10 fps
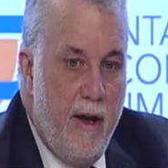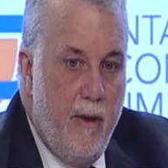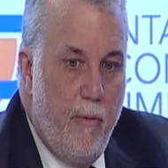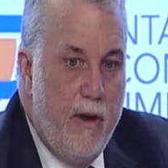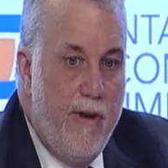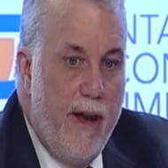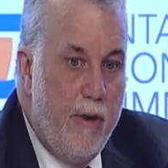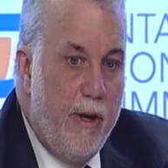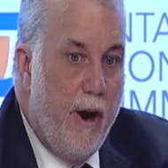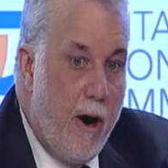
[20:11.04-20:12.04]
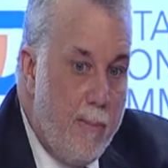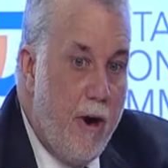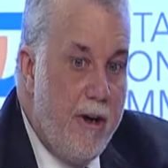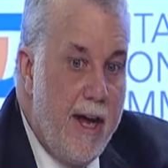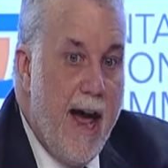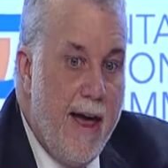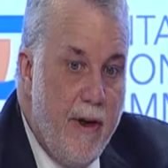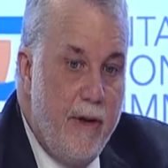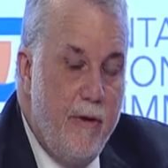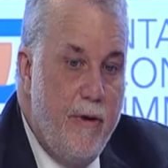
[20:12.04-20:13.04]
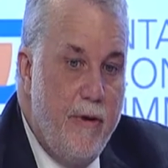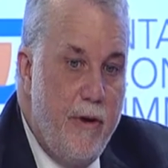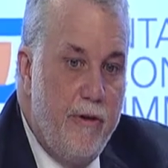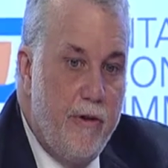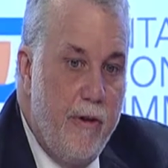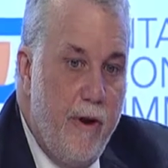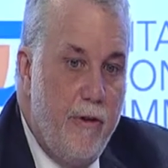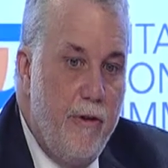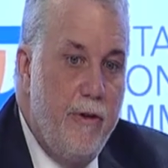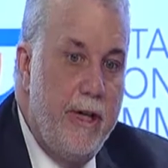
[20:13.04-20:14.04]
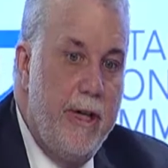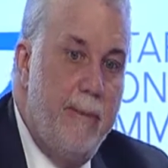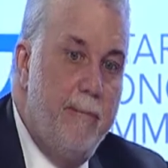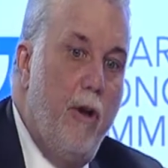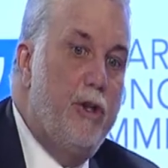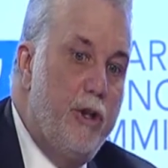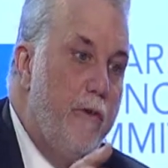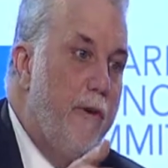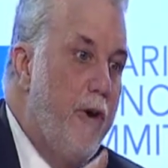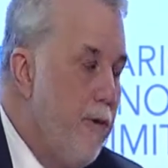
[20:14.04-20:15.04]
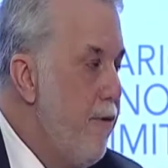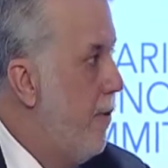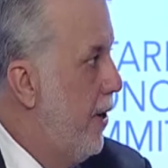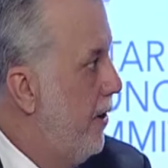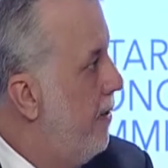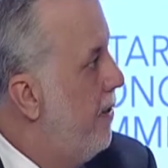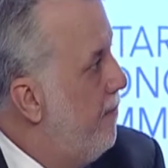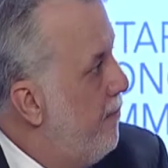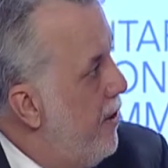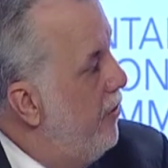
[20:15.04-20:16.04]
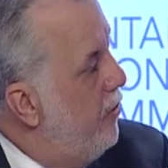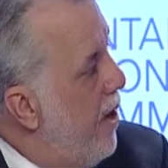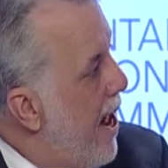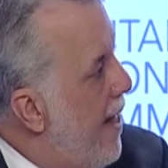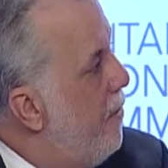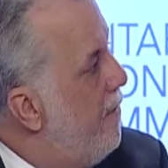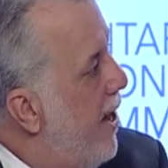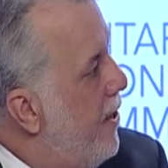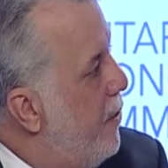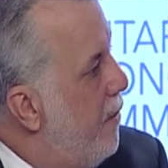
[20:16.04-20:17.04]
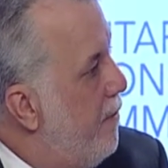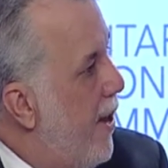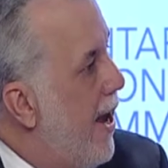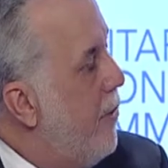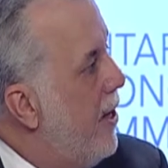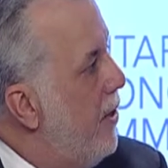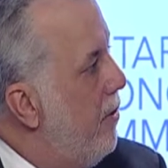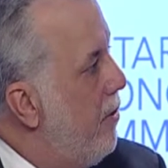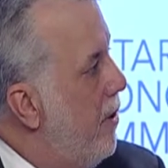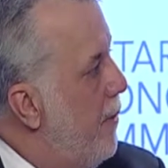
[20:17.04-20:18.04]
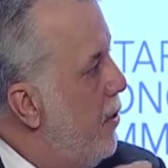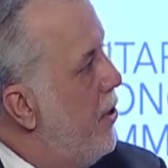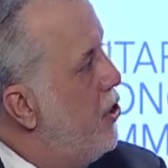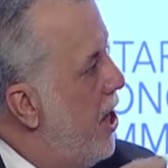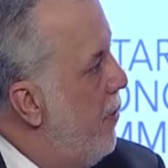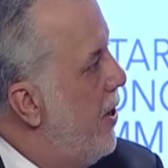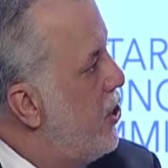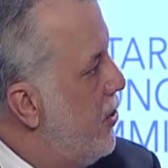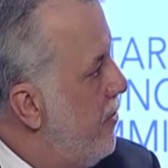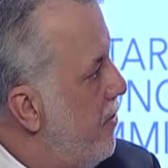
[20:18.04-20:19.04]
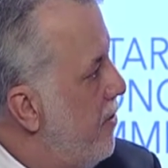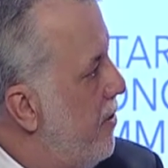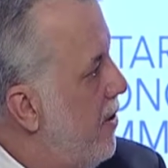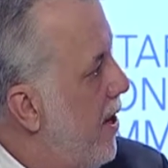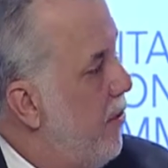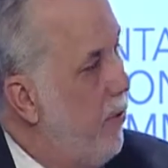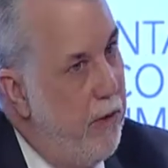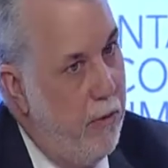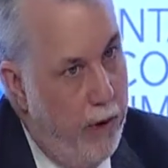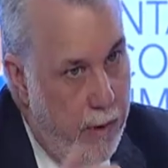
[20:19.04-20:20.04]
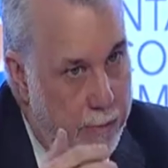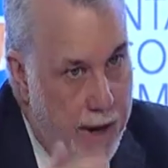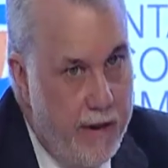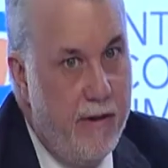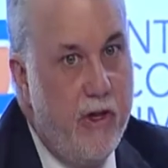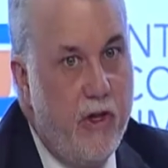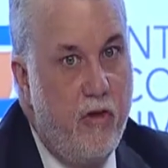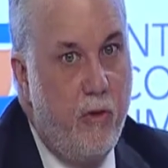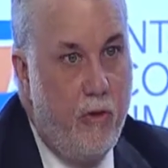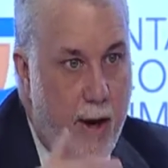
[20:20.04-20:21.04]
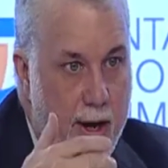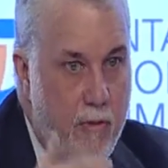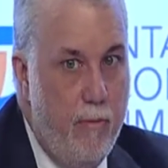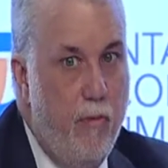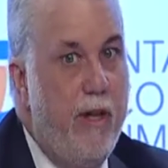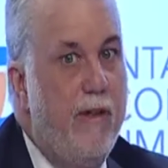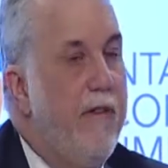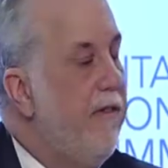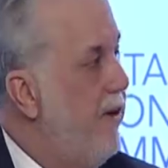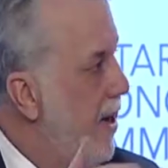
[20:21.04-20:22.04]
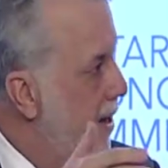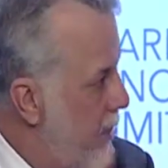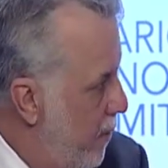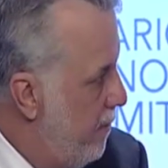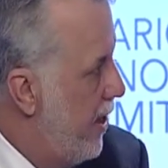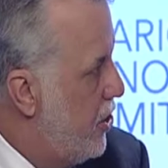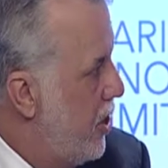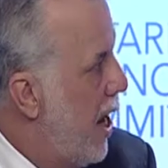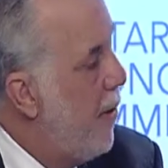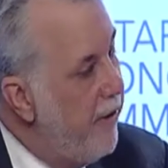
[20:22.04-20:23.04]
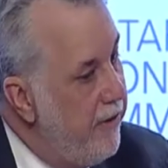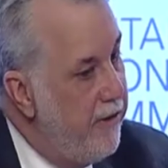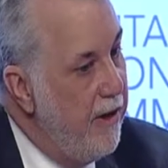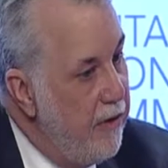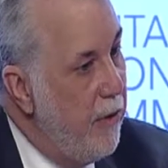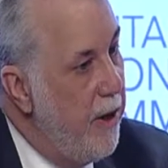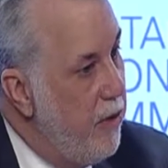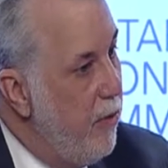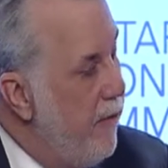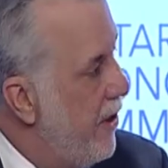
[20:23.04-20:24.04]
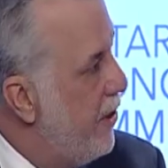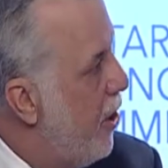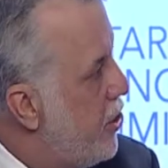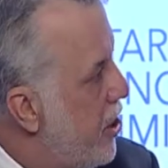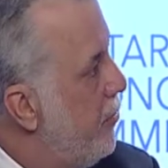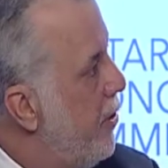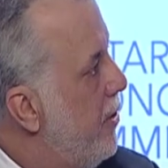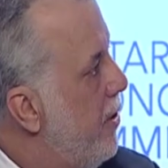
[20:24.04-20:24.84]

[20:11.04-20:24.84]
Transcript: one value that our party added a few years ago under the impulsion of our youth wing is to add the value of equity between generations. And we, when we make decisions, we try to bring this in the reflection. How is this going to affect our children?